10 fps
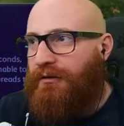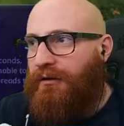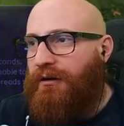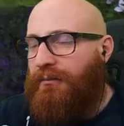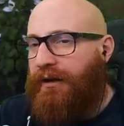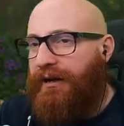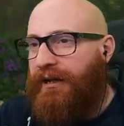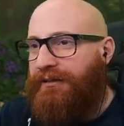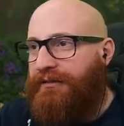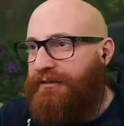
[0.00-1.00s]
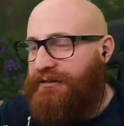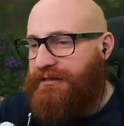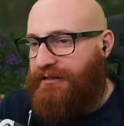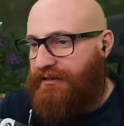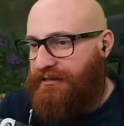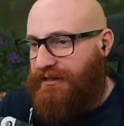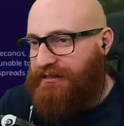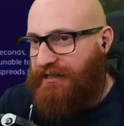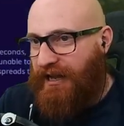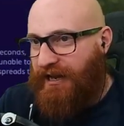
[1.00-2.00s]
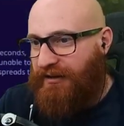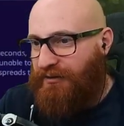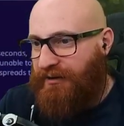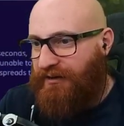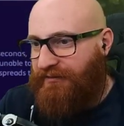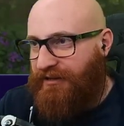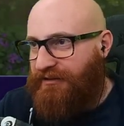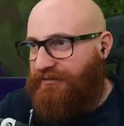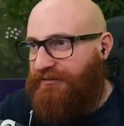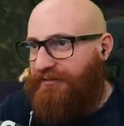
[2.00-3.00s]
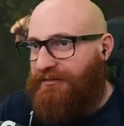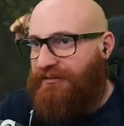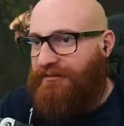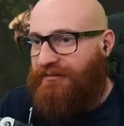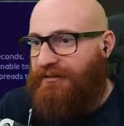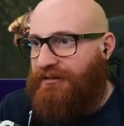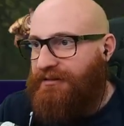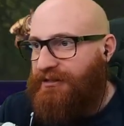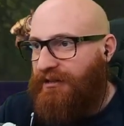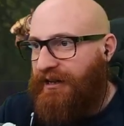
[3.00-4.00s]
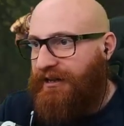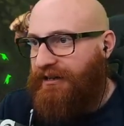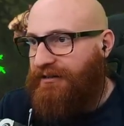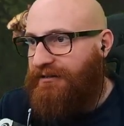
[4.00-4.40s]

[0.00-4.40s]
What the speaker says: Oh my god, dude, are you serious? That's the AoE of it? So, like...